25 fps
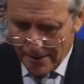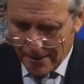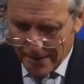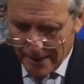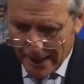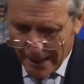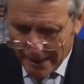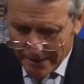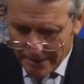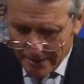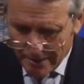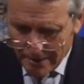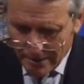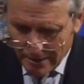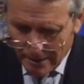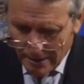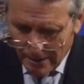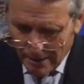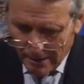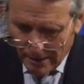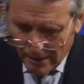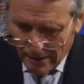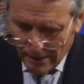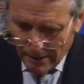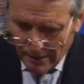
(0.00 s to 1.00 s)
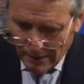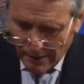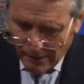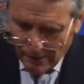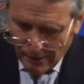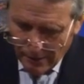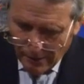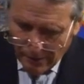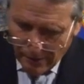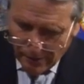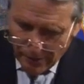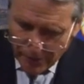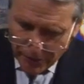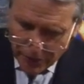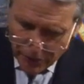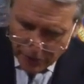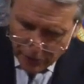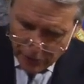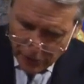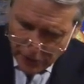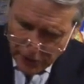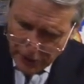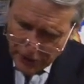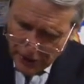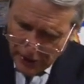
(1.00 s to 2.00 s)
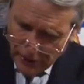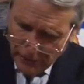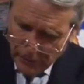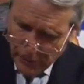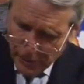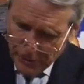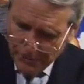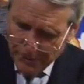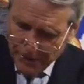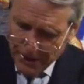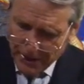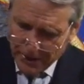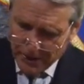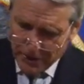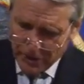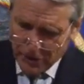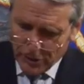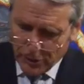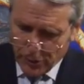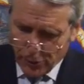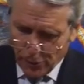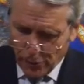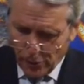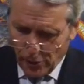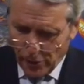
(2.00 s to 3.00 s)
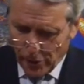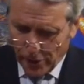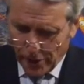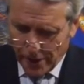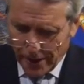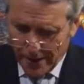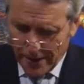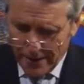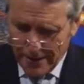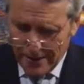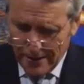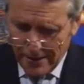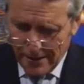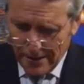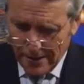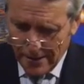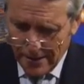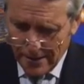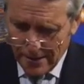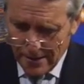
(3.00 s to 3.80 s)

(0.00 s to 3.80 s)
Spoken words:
that Jerusalem would be destroyed,